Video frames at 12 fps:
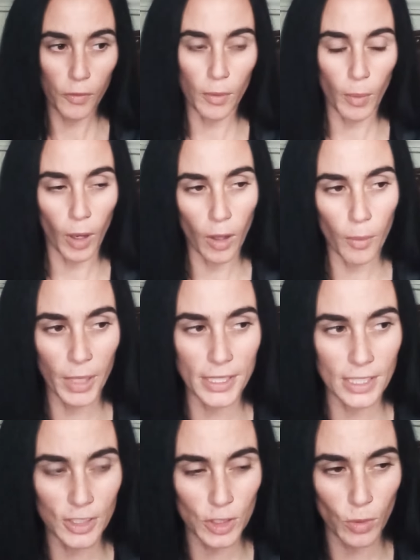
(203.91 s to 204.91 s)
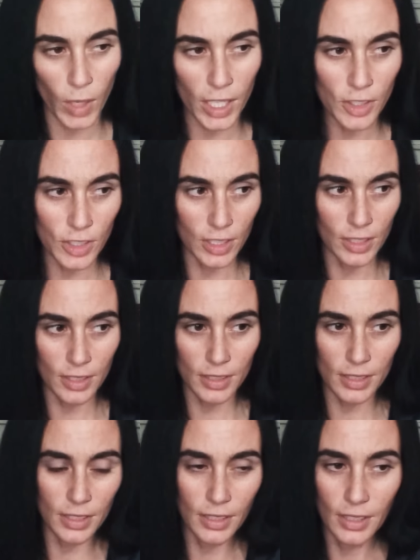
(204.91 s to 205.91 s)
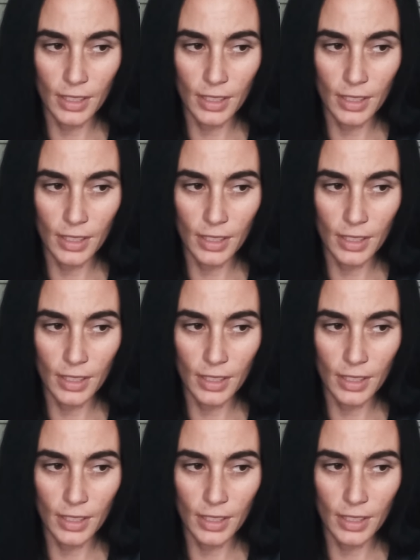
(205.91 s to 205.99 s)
from all my situations.